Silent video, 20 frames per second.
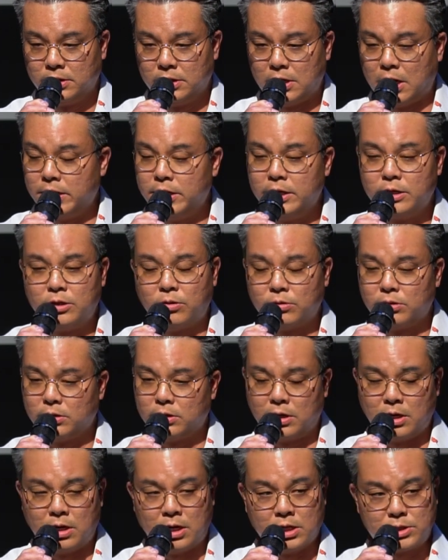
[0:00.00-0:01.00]
I didn't go to
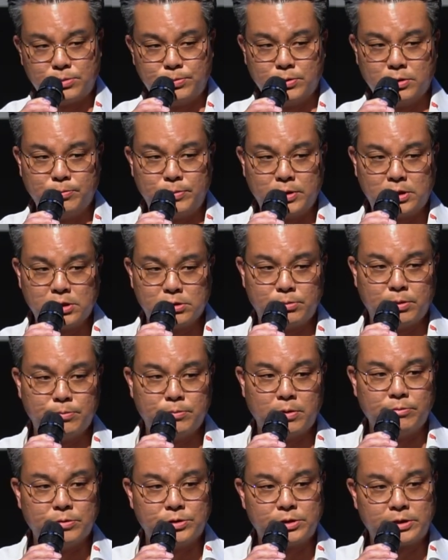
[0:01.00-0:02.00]
the hospital because my
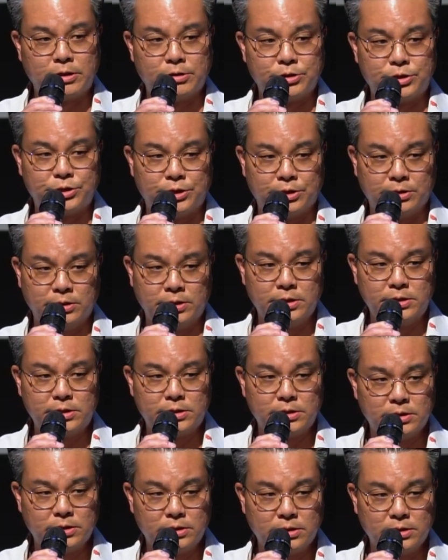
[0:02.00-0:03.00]
mom was scared
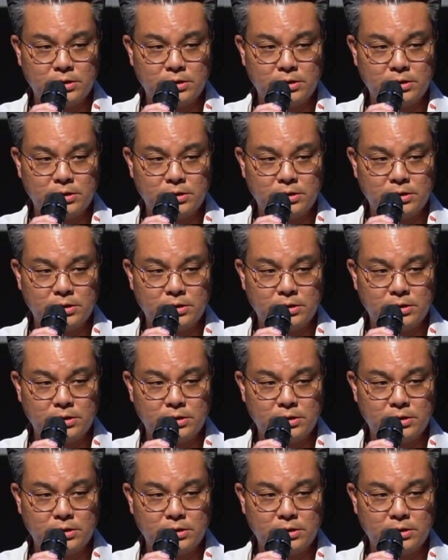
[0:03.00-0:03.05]
shitless,